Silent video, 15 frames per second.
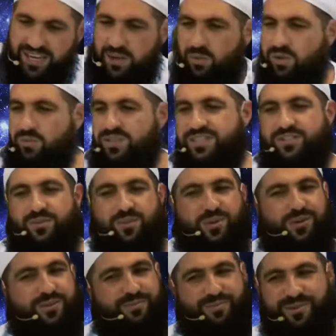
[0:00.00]
No one wants to
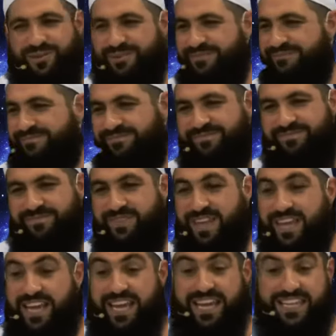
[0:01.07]
work, bro.
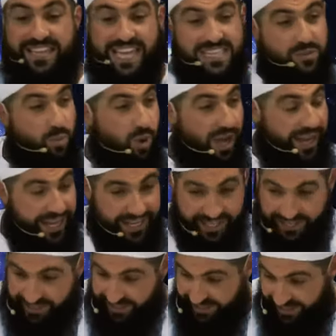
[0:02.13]
That's
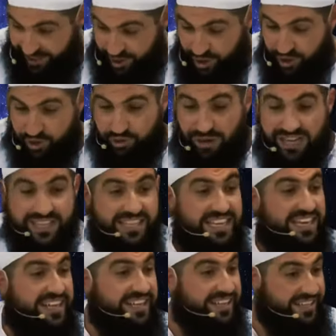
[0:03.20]
why drug
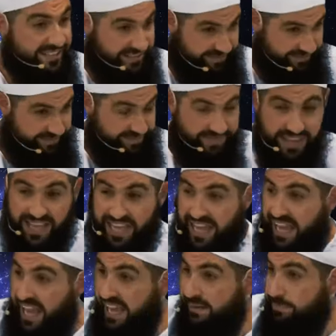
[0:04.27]
dealing
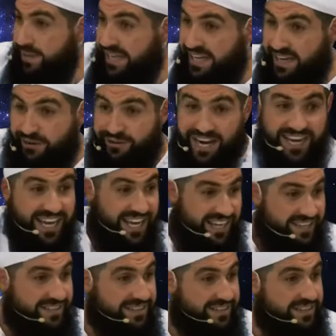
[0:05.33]
and being a
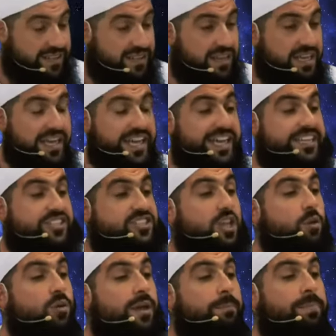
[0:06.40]
runner is
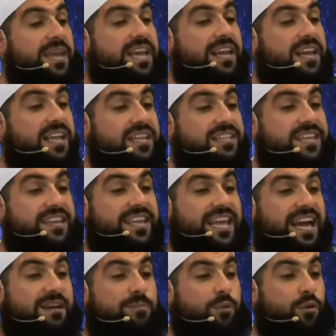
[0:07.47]
so appealing to the
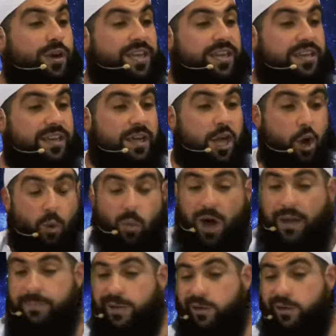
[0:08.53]
young boy. Why?